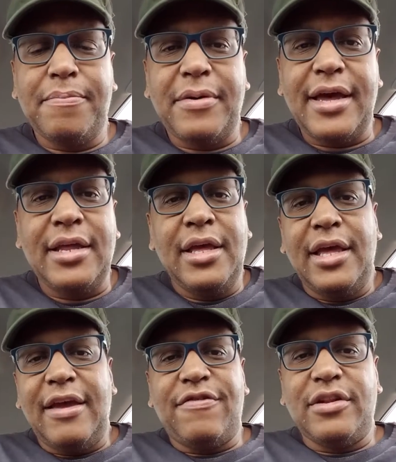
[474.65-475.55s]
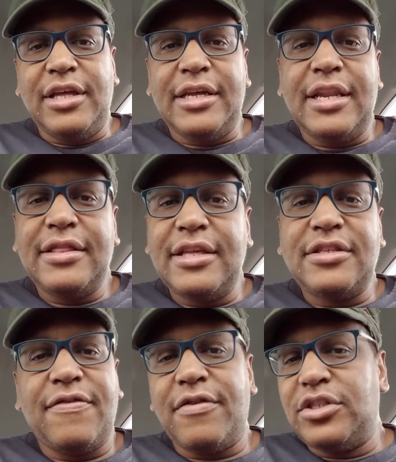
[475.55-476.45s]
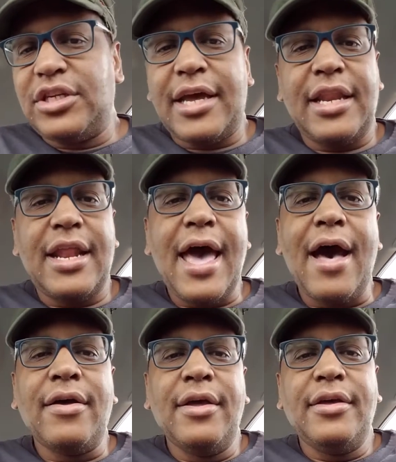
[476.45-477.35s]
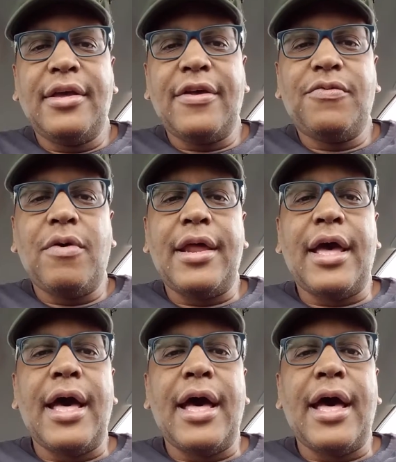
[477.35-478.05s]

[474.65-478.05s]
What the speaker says: But if you're looking at this, if you're checking it out, guess what?